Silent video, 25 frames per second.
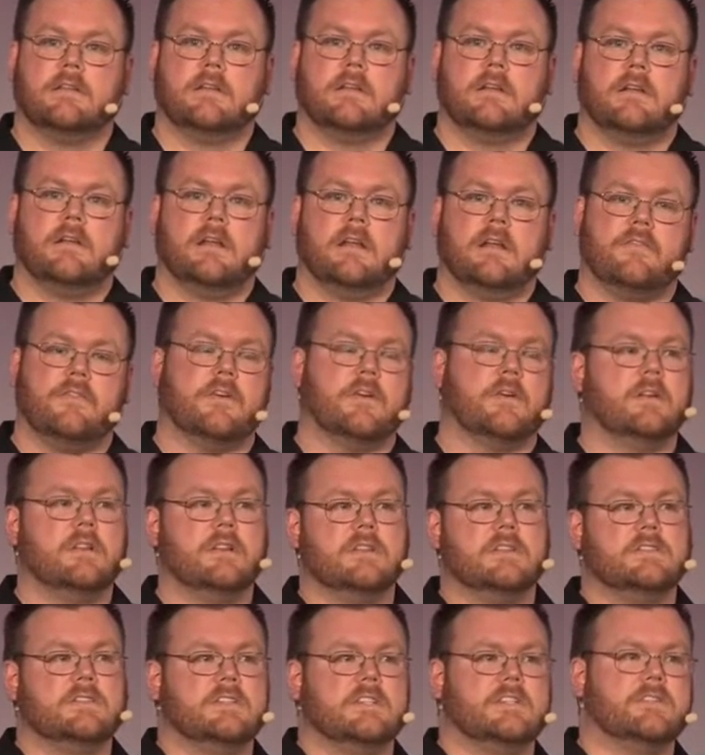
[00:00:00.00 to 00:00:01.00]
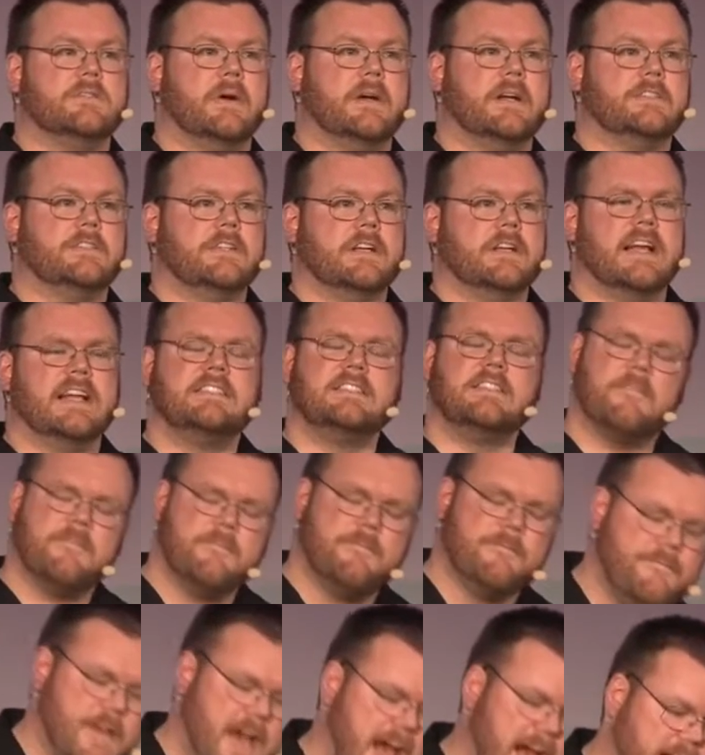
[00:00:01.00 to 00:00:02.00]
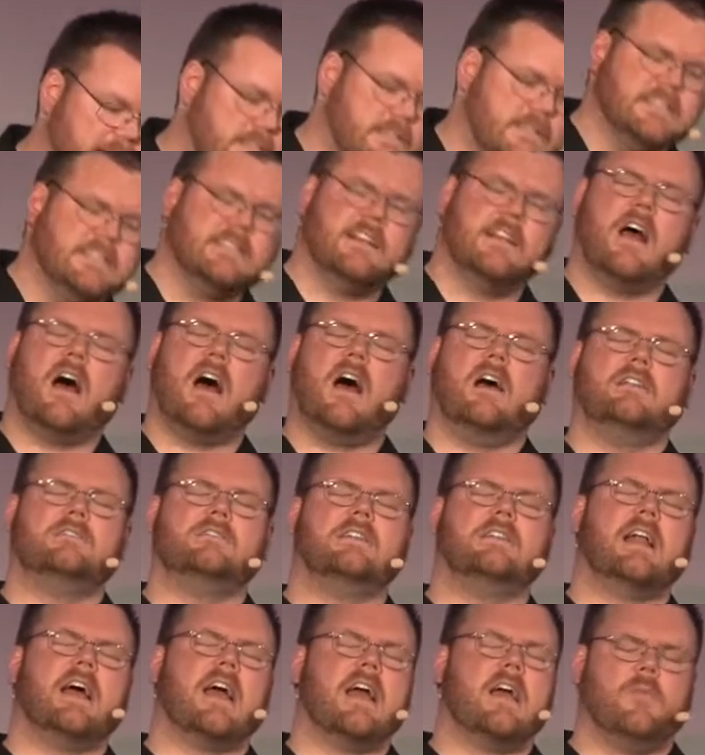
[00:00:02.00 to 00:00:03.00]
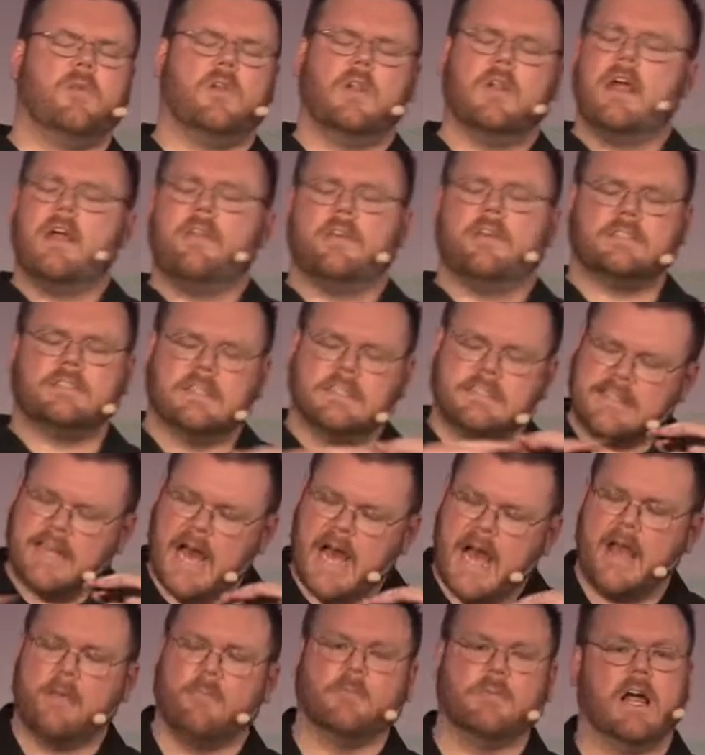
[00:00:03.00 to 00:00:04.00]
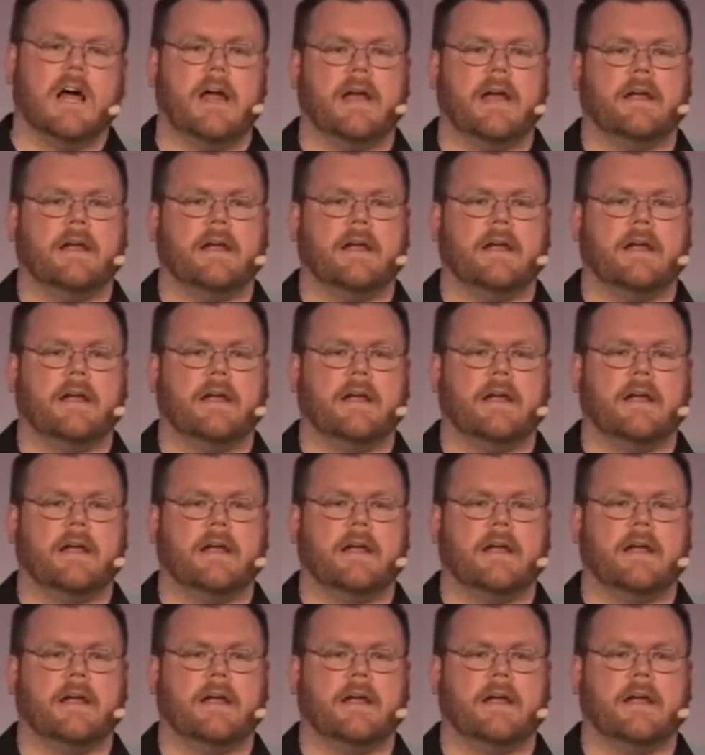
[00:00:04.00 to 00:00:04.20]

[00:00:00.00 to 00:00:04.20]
If you're in this situation. It's a fact. It's an undeniable, there's a timeline,